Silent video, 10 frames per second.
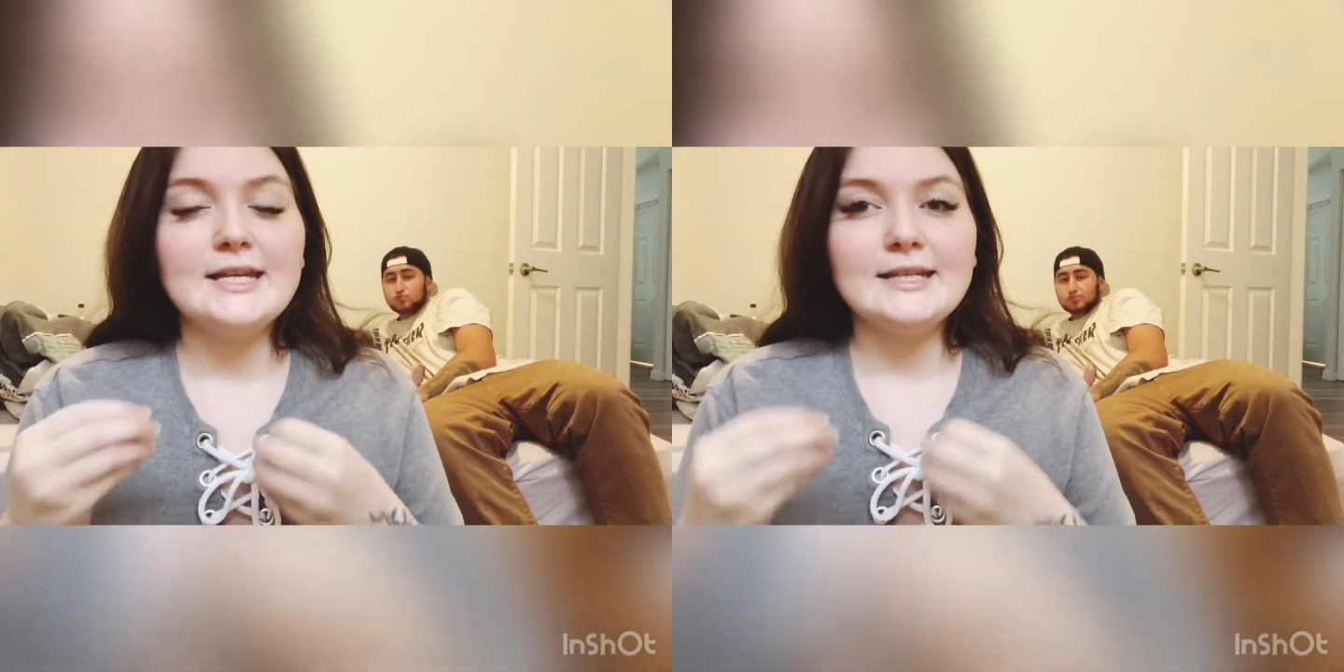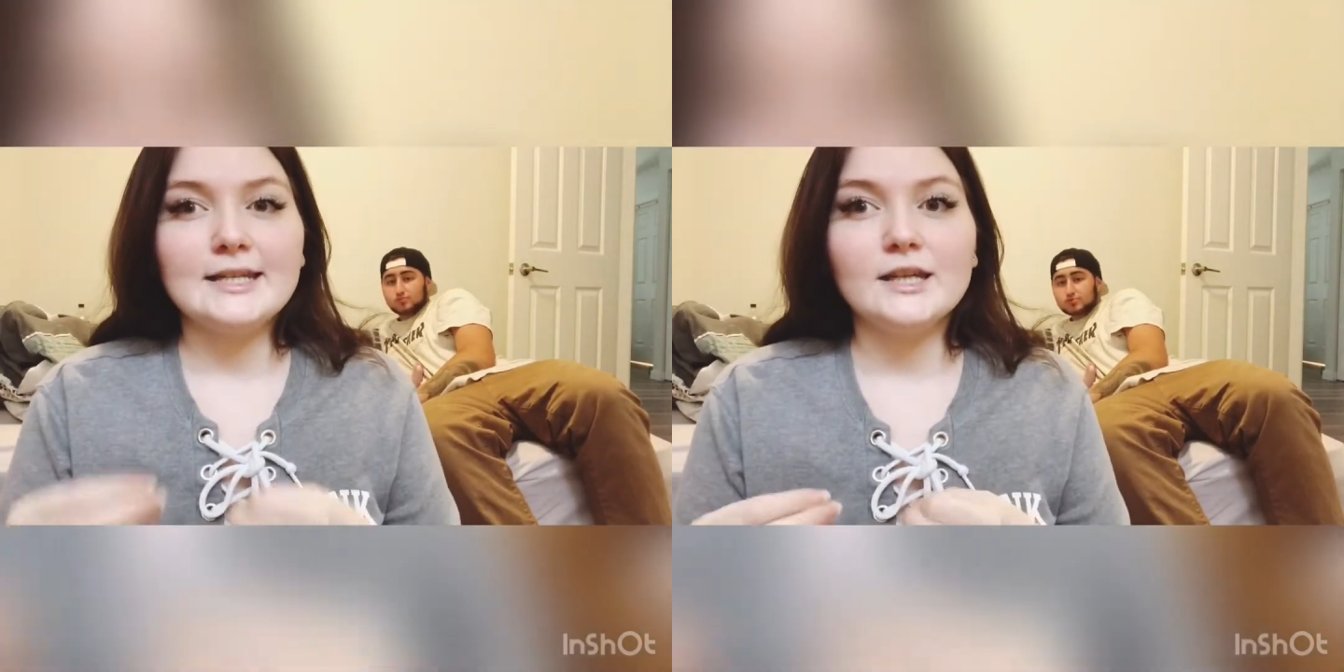
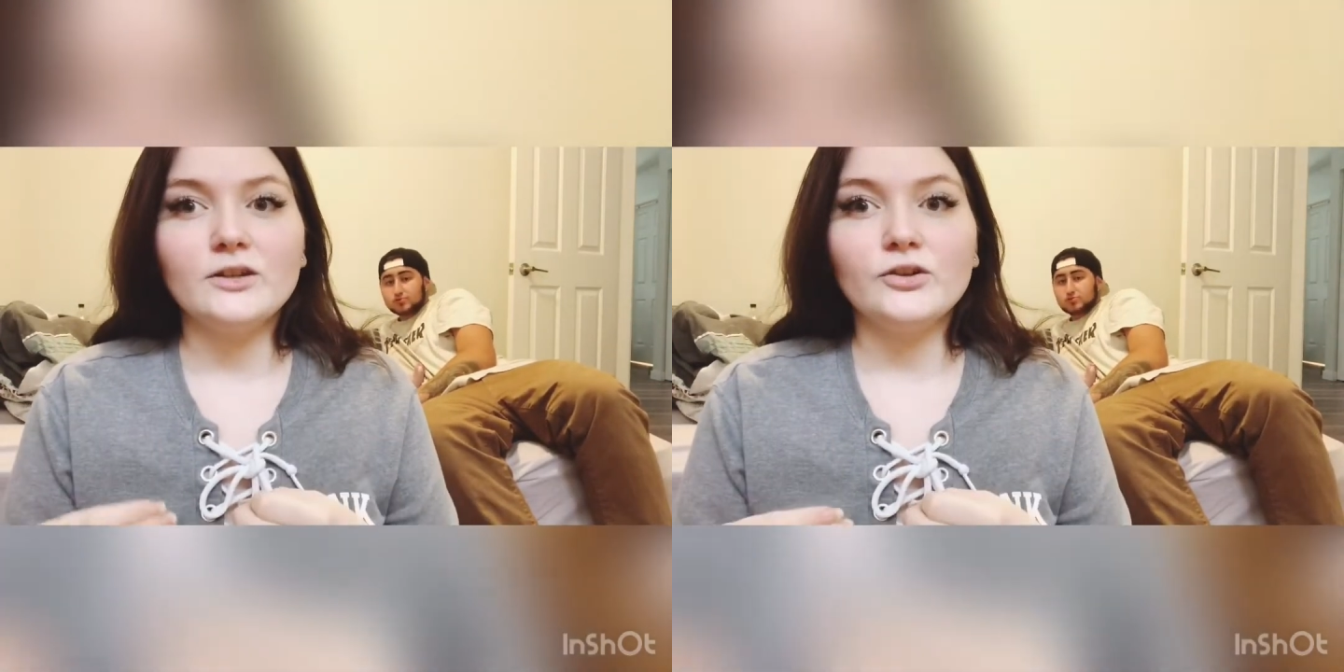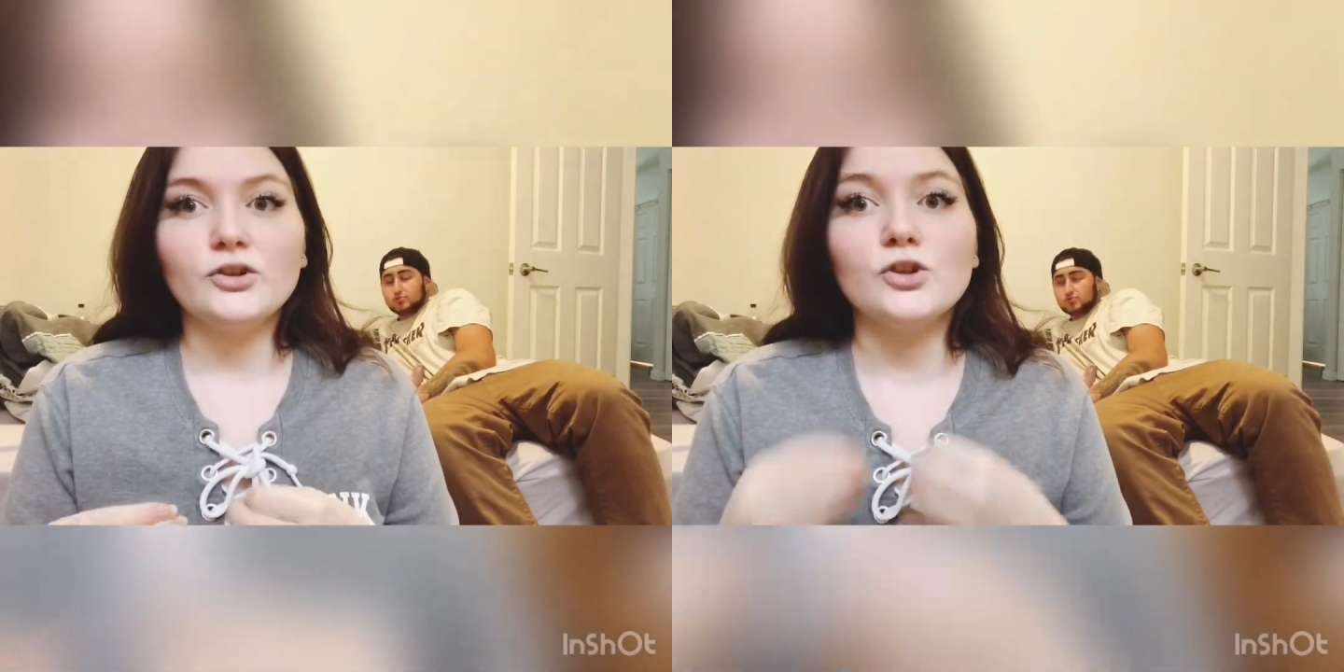
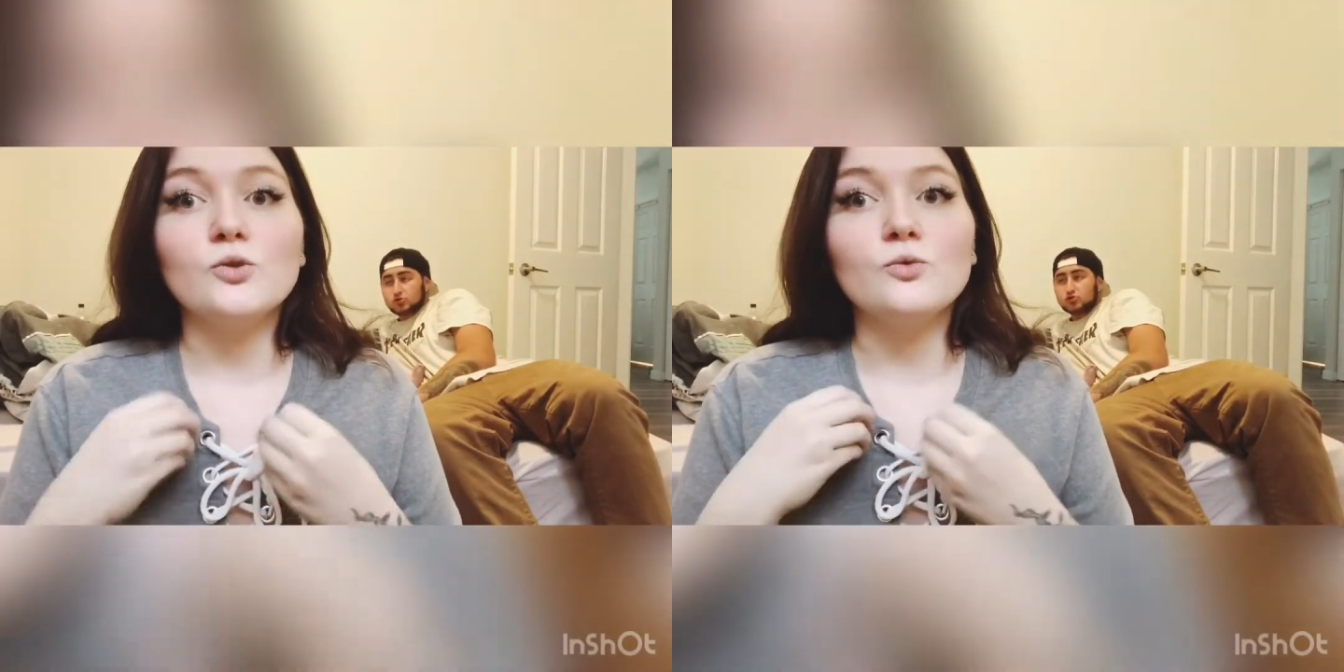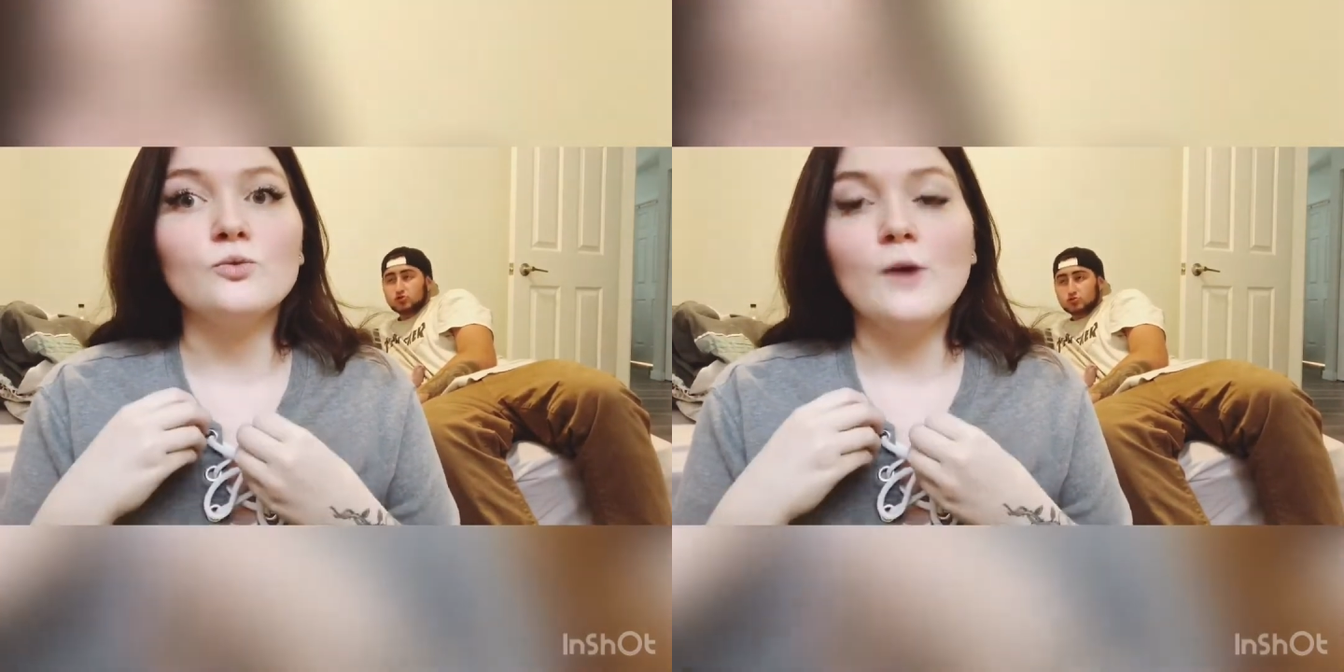until
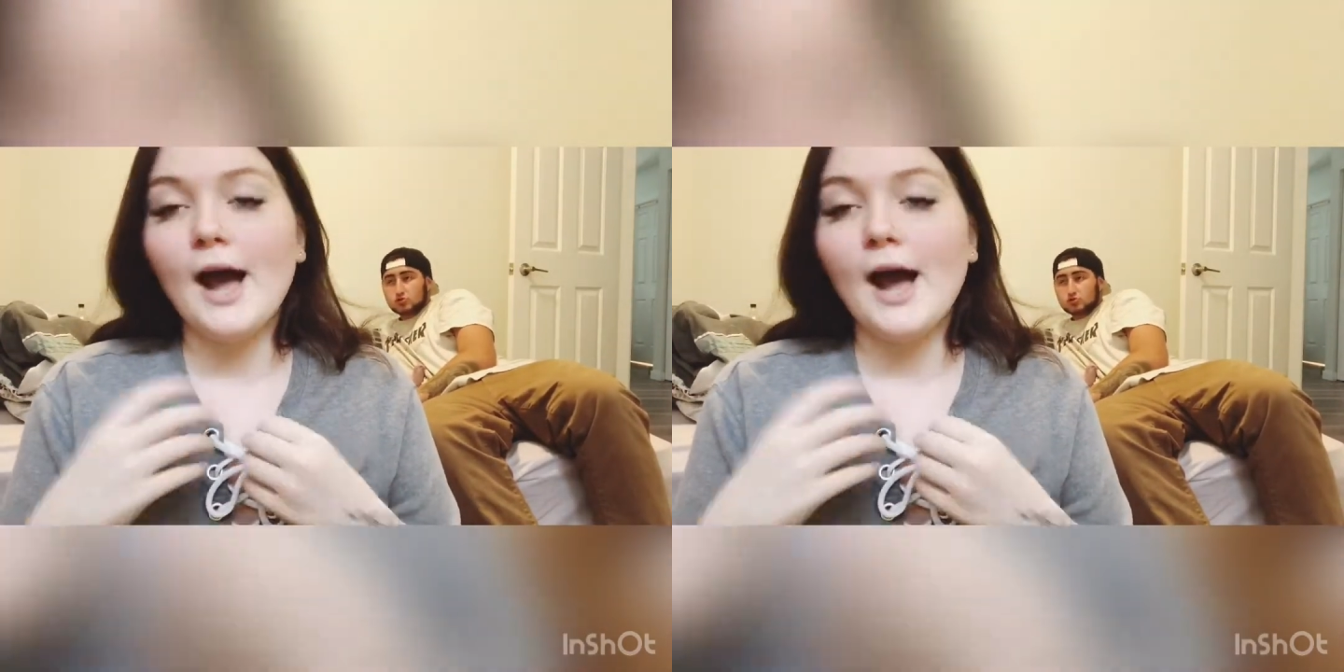you